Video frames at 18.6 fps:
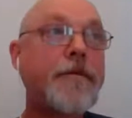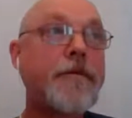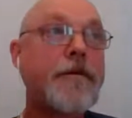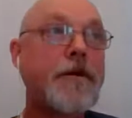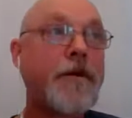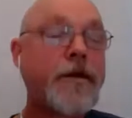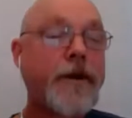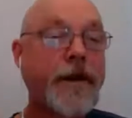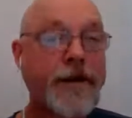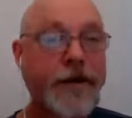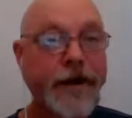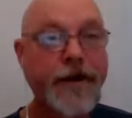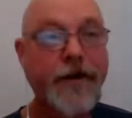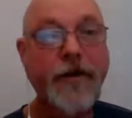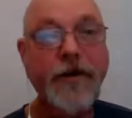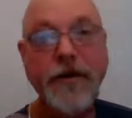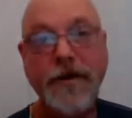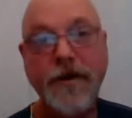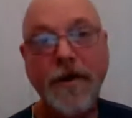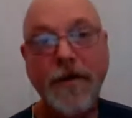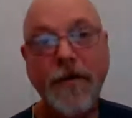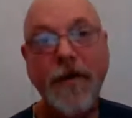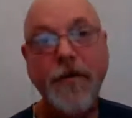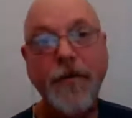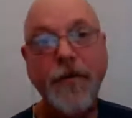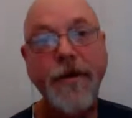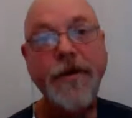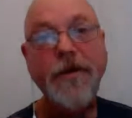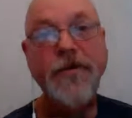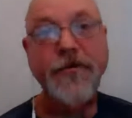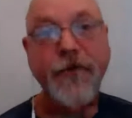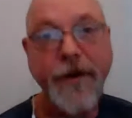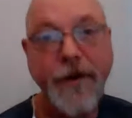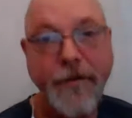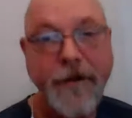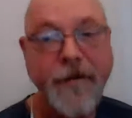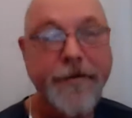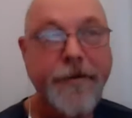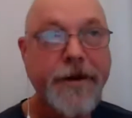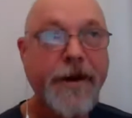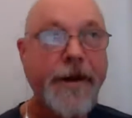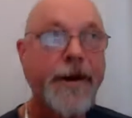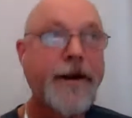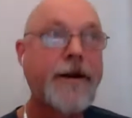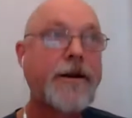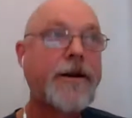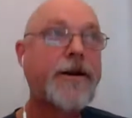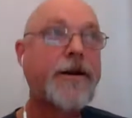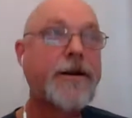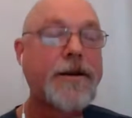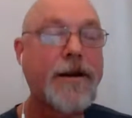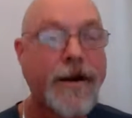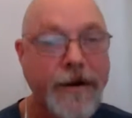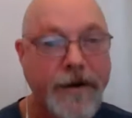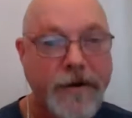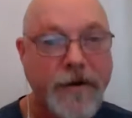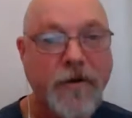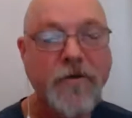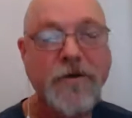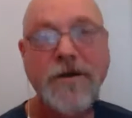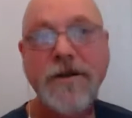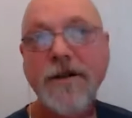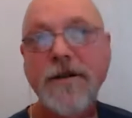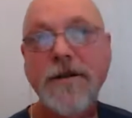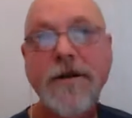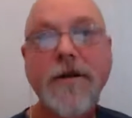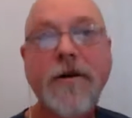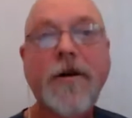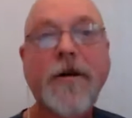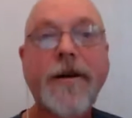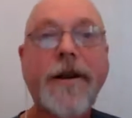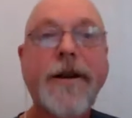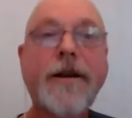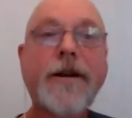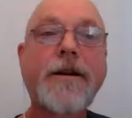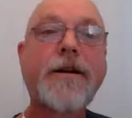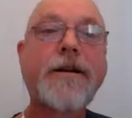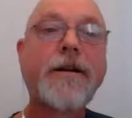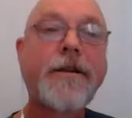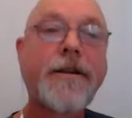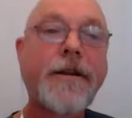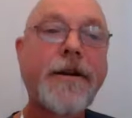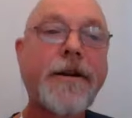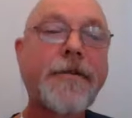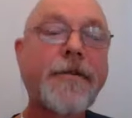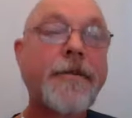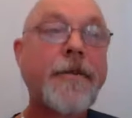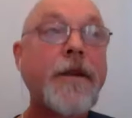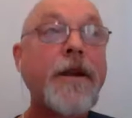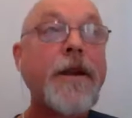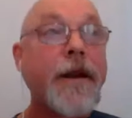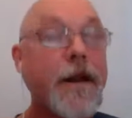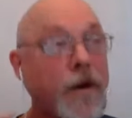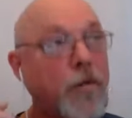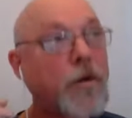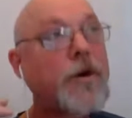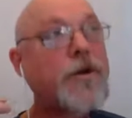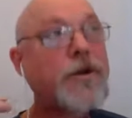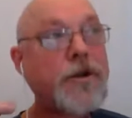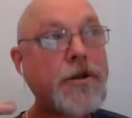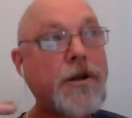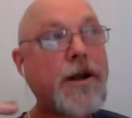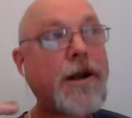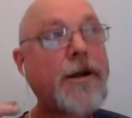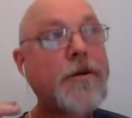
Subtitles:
so that they could come up with a treatment plan and a diagnosis and all that kind of thing. It was